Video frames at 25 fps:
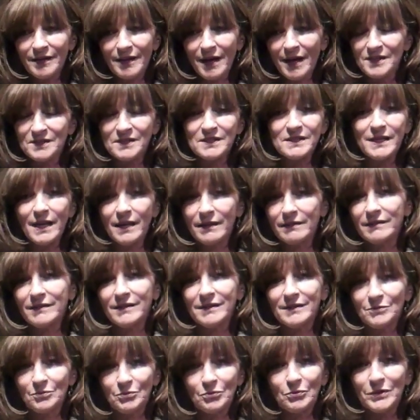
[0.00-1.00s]
a set
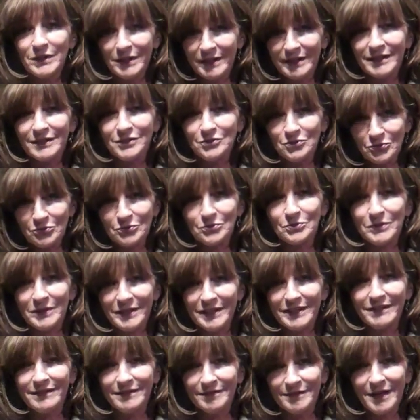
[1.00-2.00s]
that really
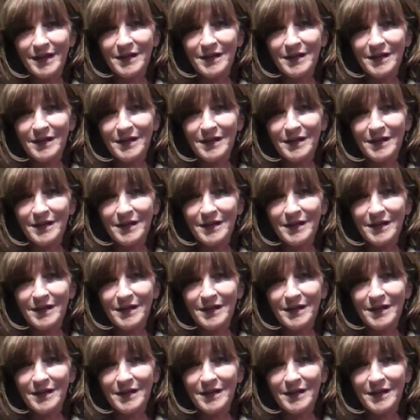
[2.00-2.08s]
truly